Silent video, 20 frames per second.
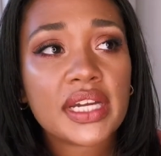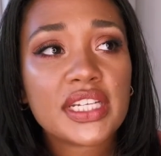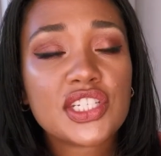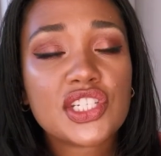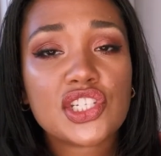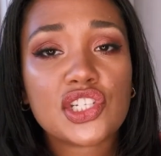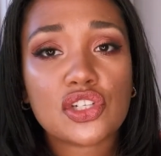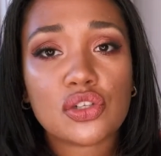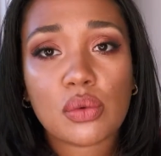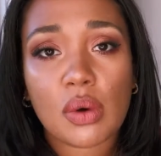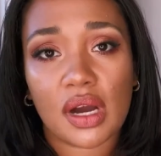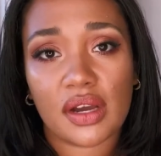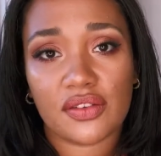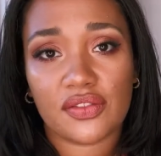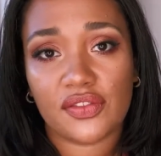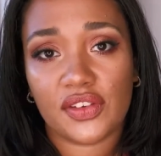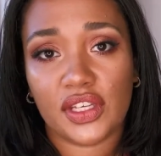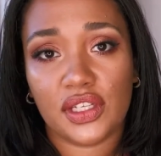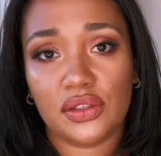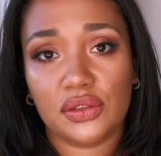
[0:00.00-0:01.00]
do I
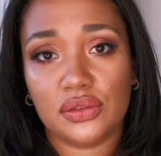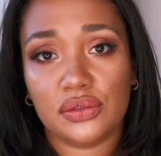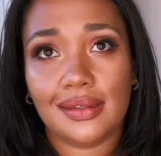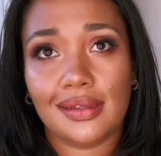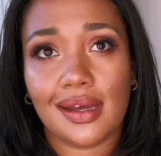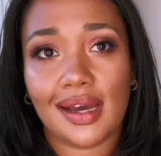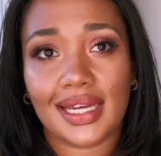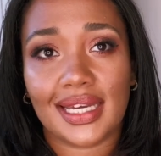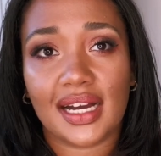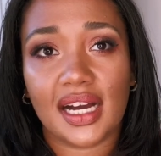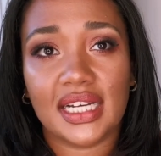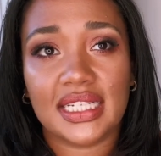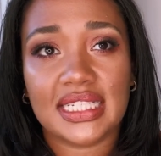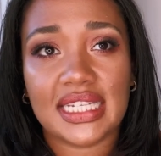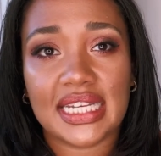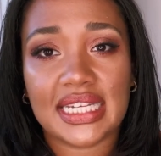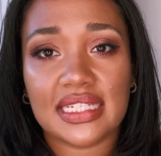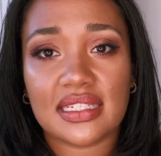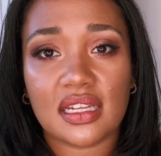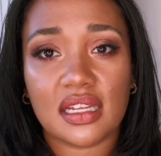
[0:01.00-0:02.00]
feel like I
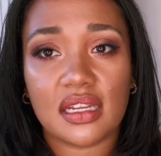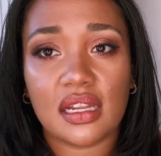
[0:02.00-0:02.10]
need